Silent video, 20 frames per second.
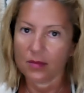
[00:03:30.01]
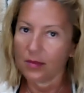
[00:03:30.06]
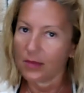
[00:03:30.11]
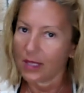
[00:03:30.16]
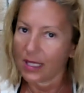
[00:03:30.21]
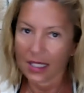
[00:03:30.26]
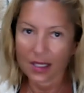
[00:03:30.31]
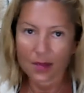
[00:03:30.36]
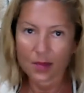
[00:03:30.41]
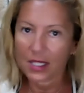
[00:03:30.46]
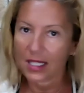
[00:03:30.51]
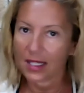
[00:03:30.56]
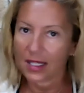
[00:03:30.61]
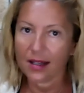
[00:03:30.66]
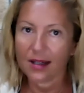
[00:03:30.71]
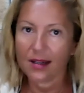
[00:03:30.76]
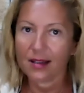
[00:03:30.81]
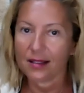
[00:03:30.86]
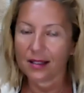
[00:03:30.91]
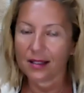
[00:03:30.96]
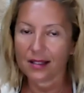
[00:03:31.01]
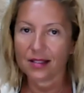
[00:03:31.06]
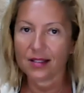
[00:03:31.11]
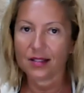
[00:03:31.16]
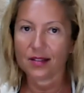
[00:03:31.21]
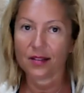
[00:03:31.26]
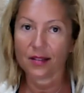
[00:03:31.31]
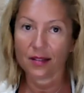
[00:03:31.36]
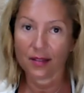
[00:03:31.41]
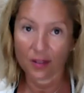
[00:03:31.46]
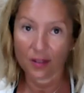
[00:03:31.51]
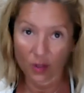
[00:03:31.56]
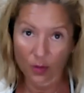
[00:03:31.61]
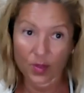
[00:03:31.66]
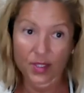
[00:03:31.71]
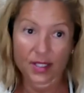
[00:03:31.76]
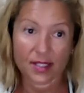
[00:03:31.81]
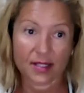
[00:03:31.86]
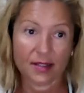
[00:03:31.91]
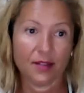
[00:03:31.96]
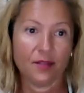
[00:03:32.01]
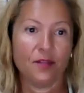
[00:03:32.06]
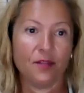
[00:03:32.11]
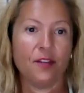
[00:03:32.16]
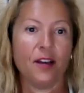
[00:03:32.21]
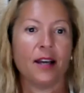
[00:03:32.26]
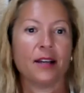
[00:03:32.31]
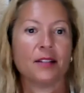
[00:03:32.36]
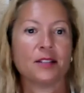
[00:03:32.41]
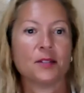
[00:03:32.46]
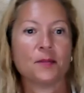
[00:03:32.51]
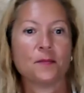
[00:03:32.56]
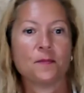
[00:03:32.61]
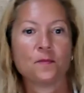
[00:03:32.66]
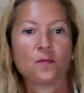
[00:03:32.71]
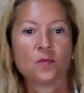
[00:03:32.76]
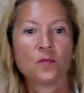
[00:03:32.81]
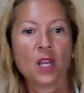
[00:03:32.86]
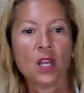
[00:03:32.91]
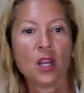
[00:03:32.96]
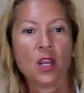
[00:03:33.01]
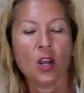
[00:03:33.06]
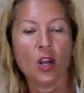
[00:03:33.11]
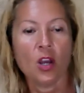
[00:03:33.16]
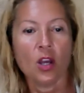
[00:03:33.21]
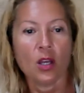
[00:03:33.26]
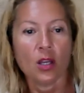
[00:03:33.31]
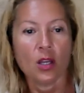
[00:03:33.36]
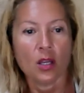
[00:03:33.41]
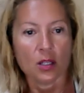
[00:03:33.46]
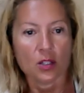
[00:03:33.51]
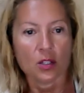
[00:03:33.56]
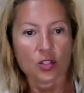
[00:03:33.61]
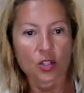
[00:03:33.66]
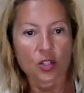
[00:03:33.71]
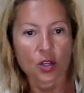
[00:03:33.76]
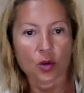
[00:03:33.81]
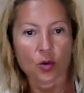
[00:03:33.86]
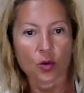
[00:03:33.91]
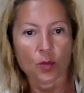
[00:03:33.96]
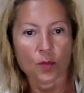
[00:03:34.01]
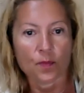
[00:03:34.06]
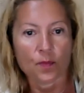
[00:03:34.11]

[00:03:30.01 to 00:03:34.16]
EMDR is the opposite, in fact. So